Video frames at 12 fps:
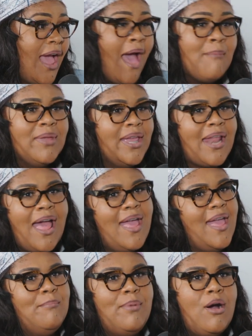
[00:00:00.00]
I mean, I
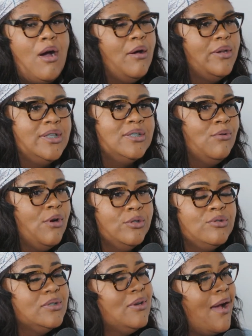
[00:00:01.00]
had bought all these
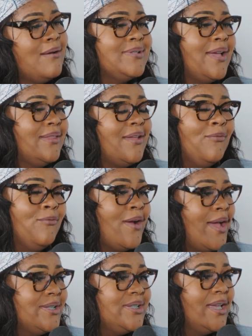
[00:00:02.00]
groceries. Girl, I was out there
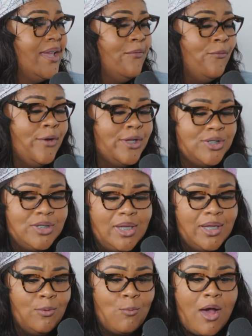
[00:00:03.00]
frying chicken, fresh
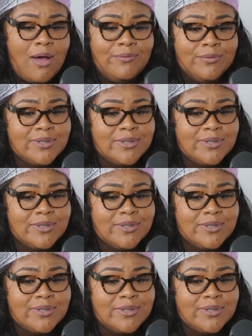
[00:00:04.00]
chicken, waffles,